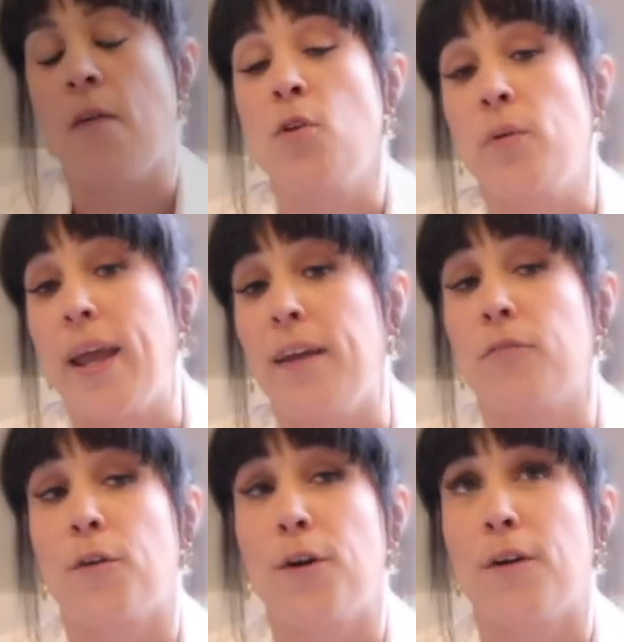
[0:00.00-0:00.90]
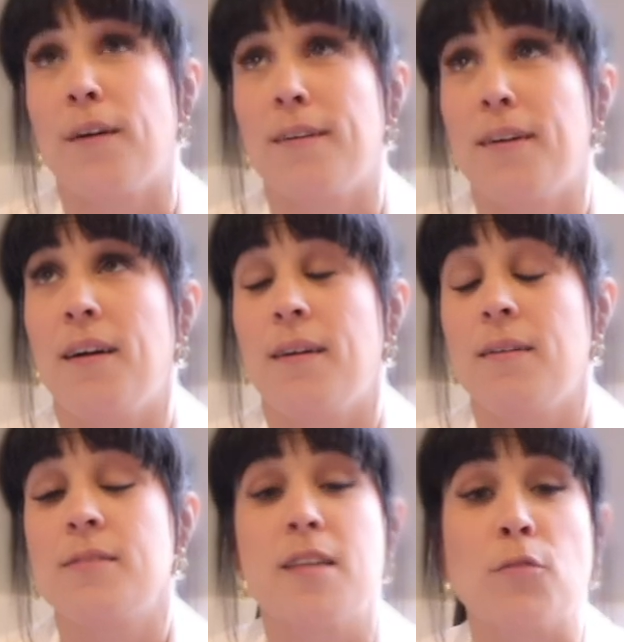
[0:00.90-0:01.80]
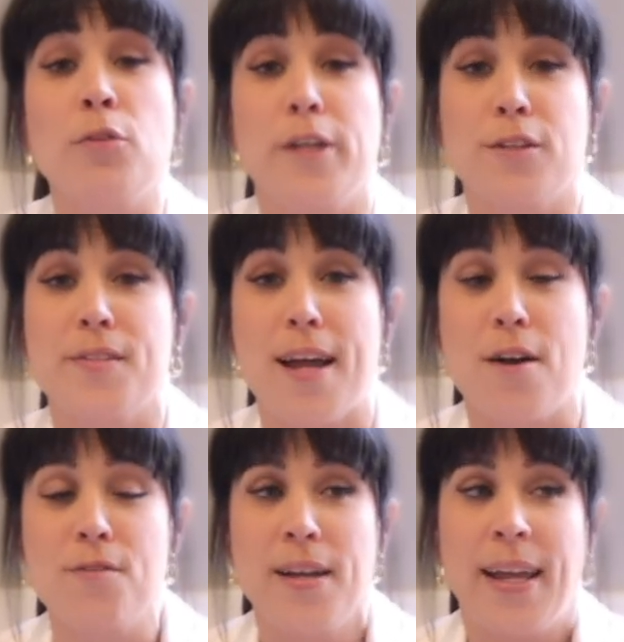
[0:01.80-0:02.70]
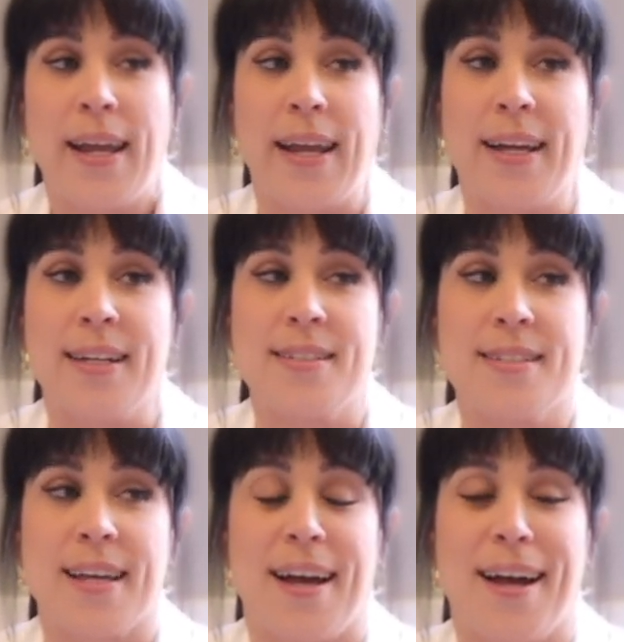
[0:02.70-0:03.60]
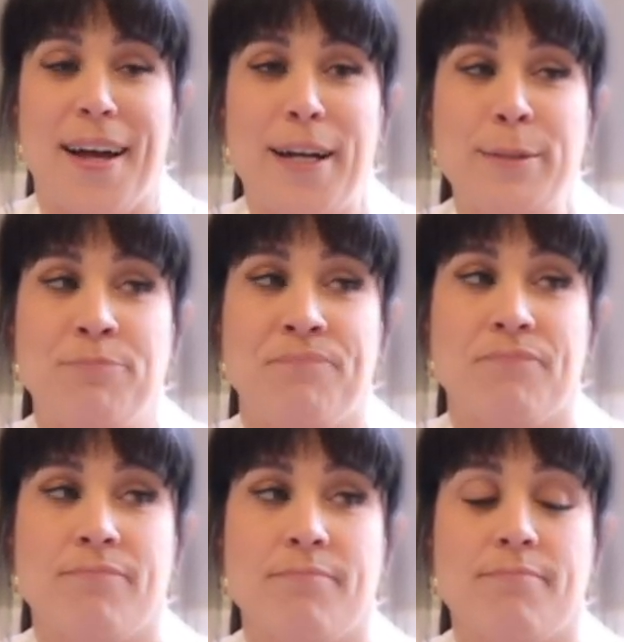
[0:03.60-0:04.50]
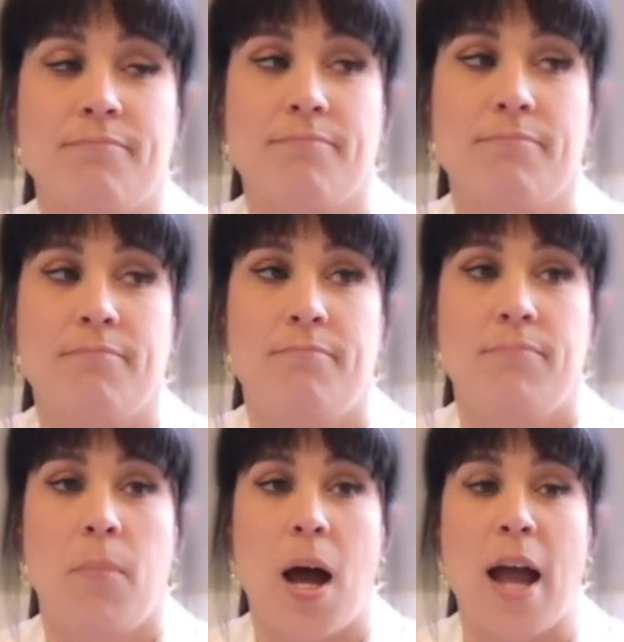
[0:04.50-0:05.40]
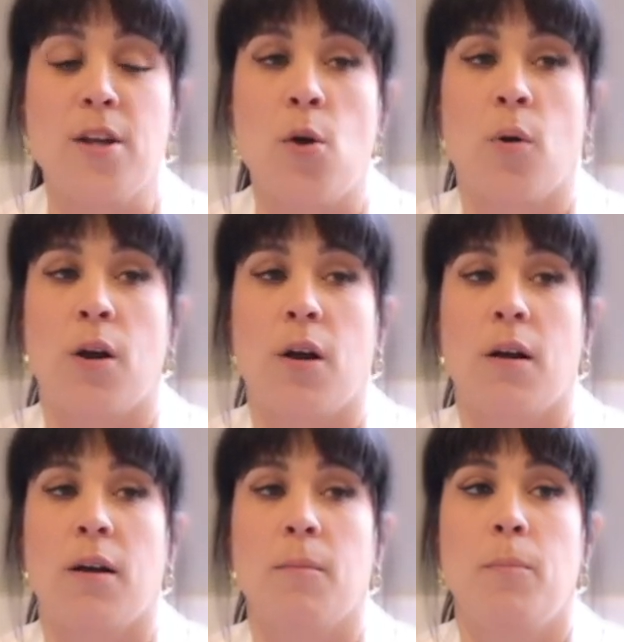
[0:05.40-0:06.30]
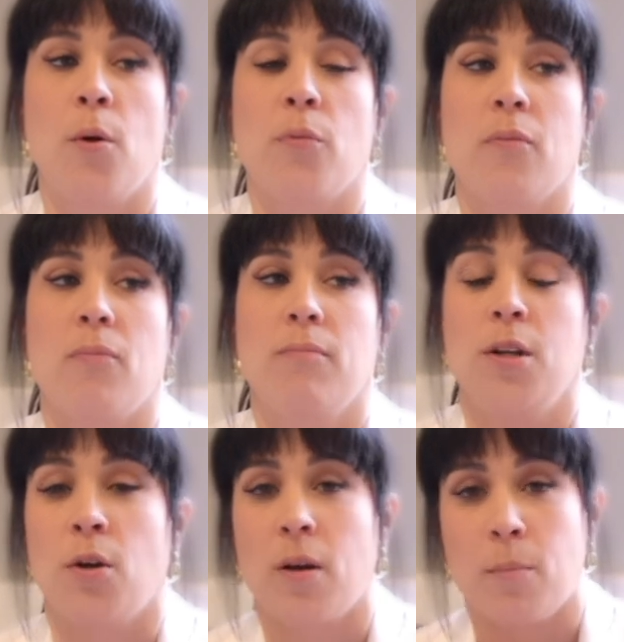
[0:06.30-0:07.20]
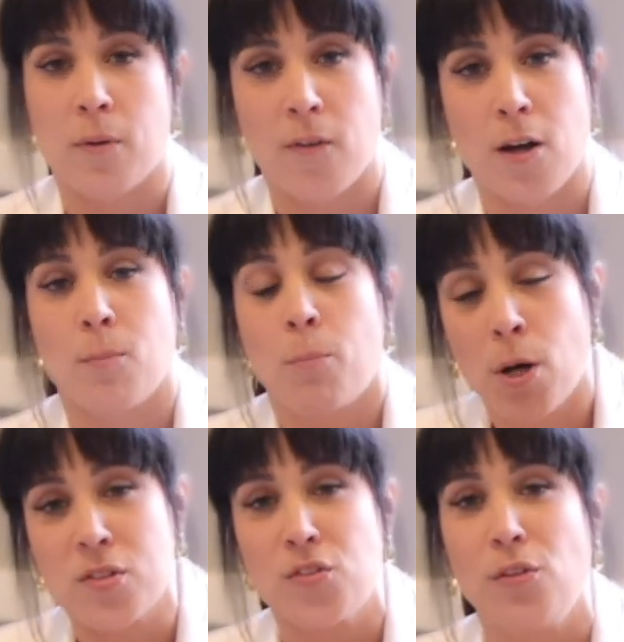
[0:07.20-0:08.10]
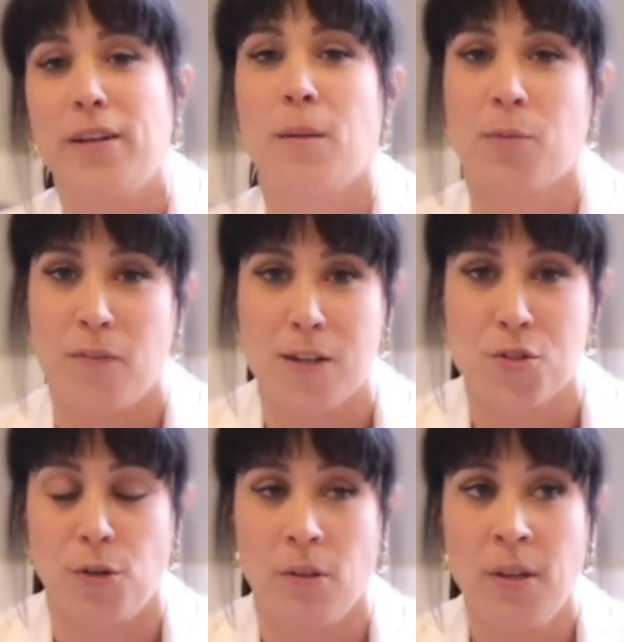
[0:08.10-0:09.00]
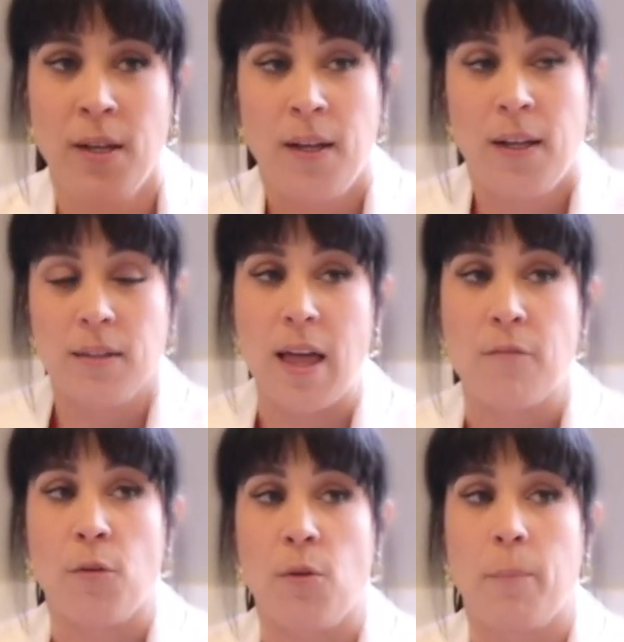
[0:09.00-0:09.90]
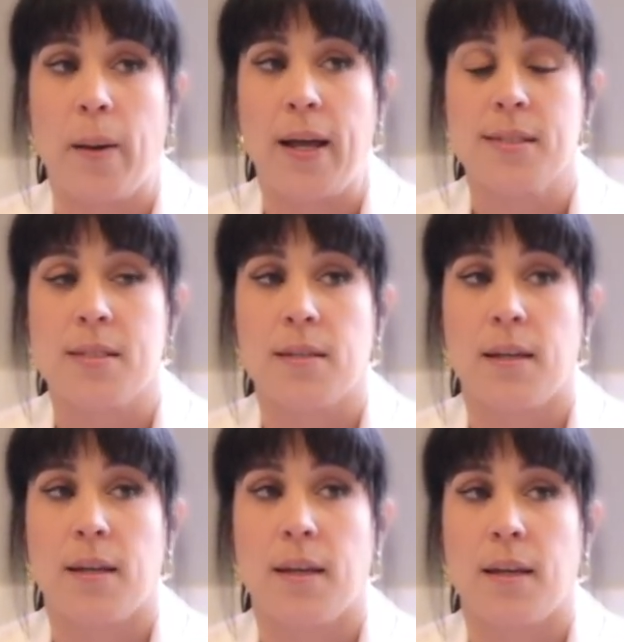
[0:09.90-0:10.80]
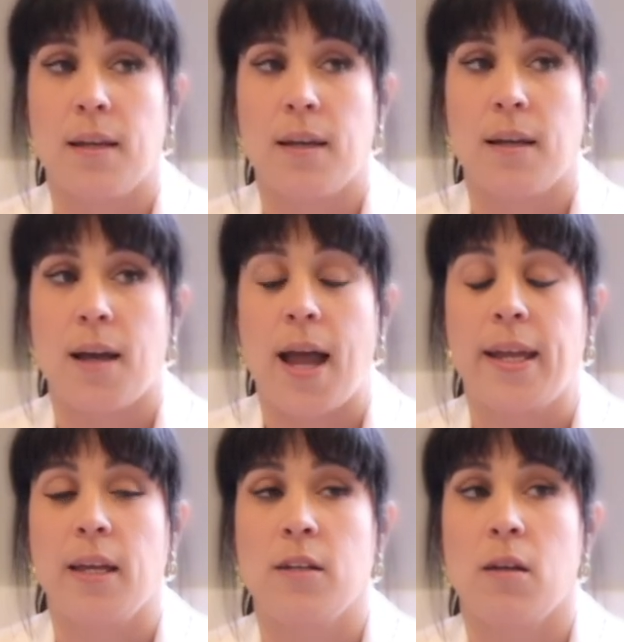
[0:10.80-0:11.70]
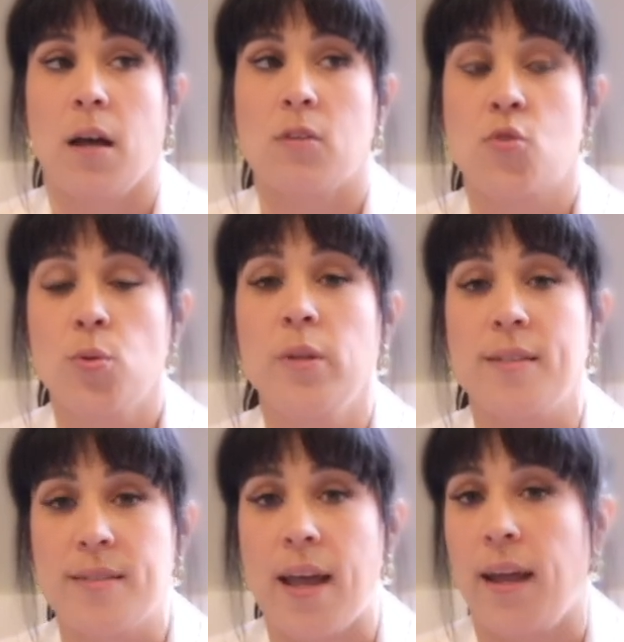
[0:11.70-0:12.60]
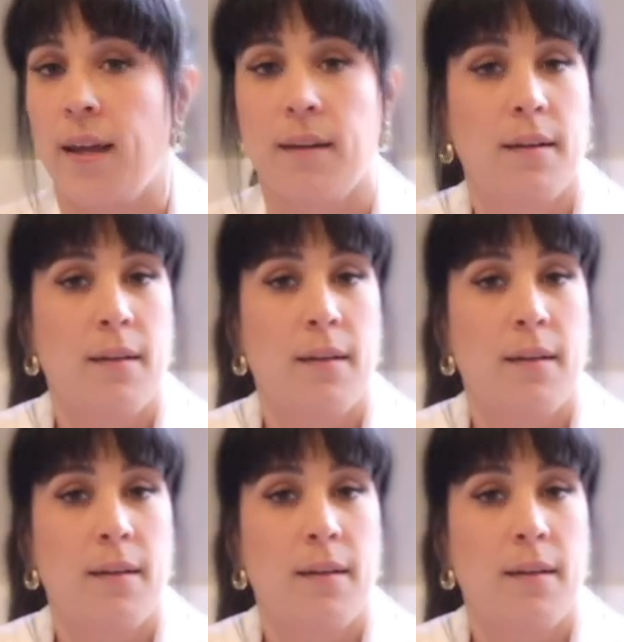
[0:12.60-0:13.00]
I've known Kate for several years now, and I know her both, on a personal and a professional level, but I can truly say